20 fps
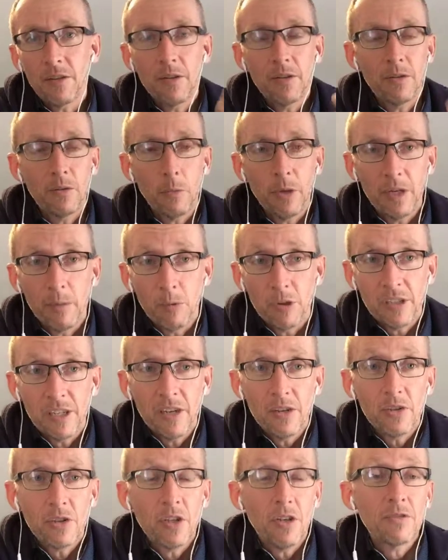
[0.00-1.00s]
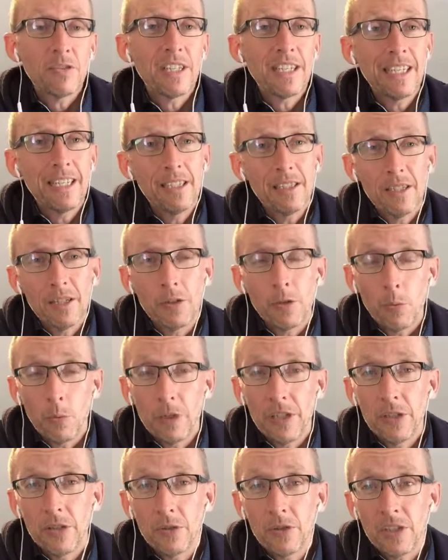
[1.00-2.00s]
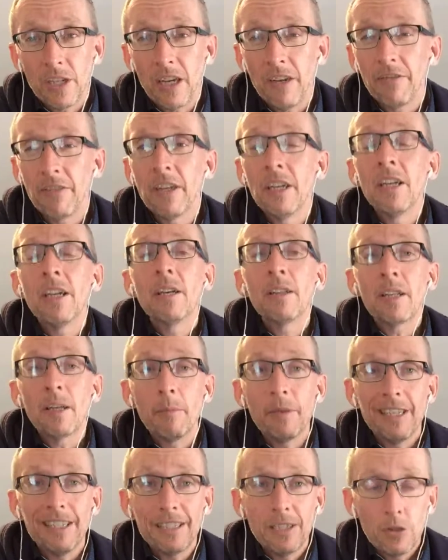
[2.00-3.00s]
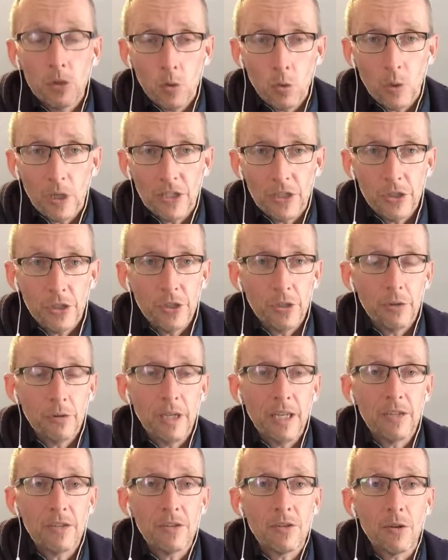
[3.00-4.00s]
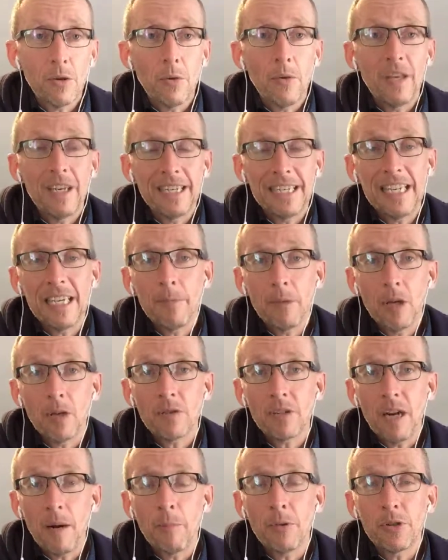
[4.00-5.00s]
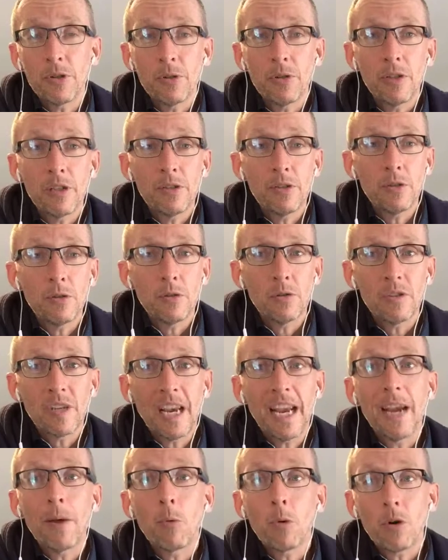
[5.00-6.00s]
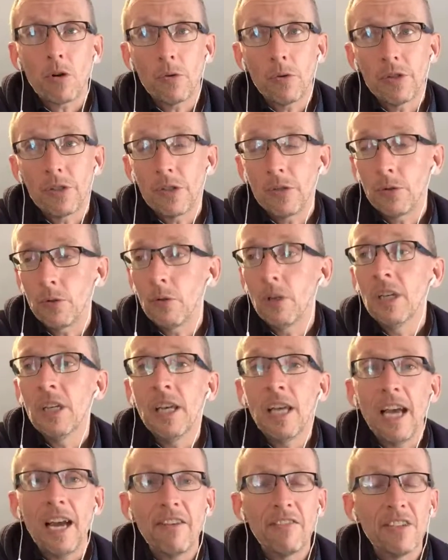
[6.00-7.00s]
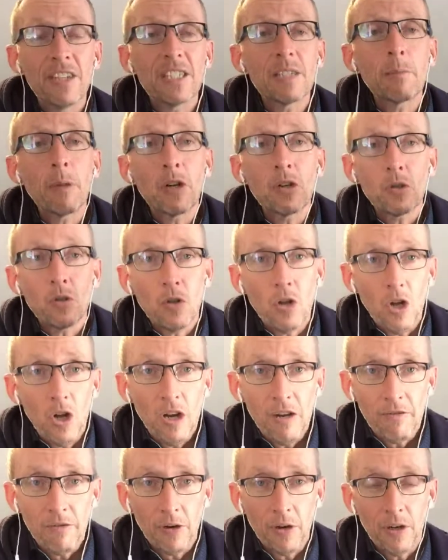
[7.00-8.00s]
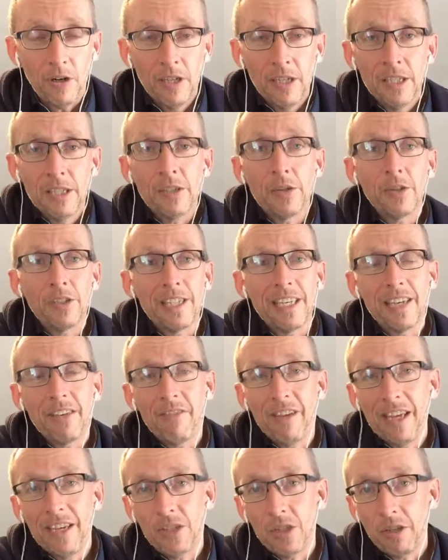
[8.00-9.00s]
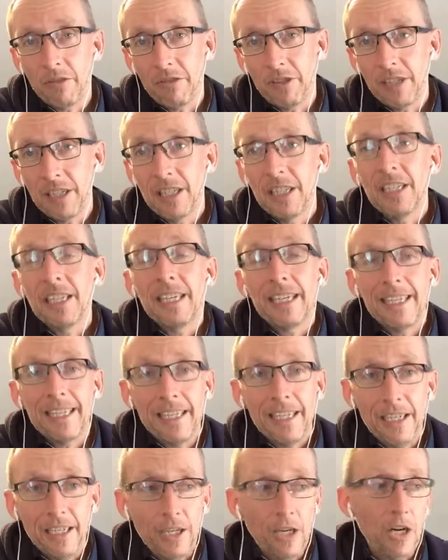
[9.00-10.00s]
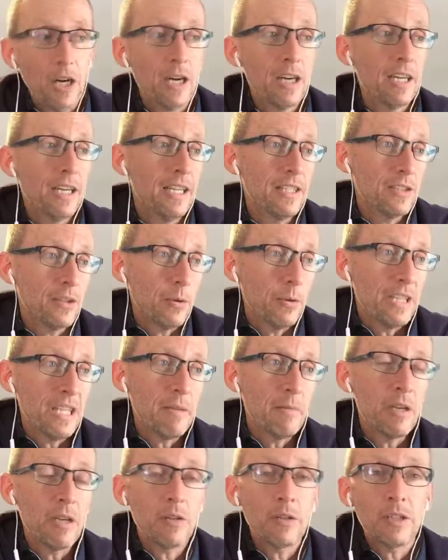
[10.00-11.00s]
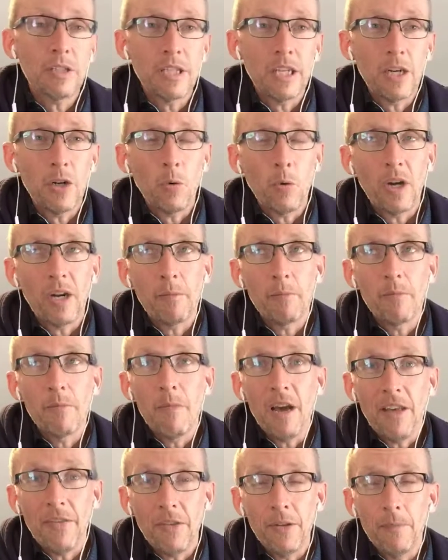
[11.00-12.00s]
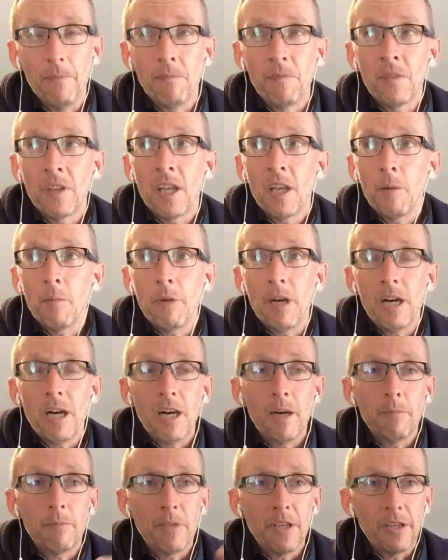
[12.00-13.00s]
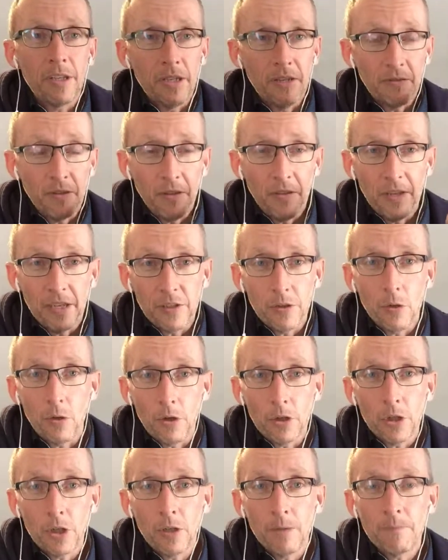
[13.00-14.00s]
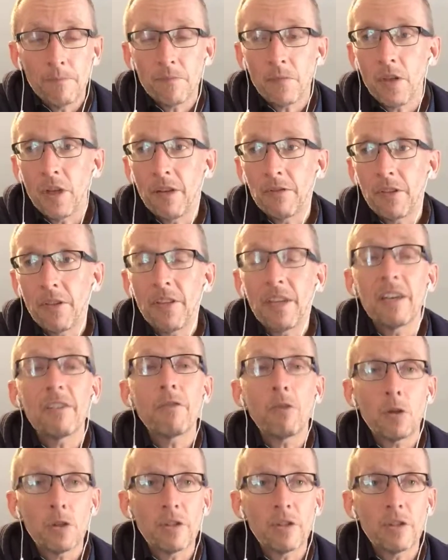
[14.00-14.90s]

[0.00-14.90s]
of the way you present yourself, they continue to read your stuff, they begin to trust you. And so then email is an opportunity to say, hey, we're going to have this special offer, you can take advantage of it here. And so email is a great method. You have to think nurture. You have to think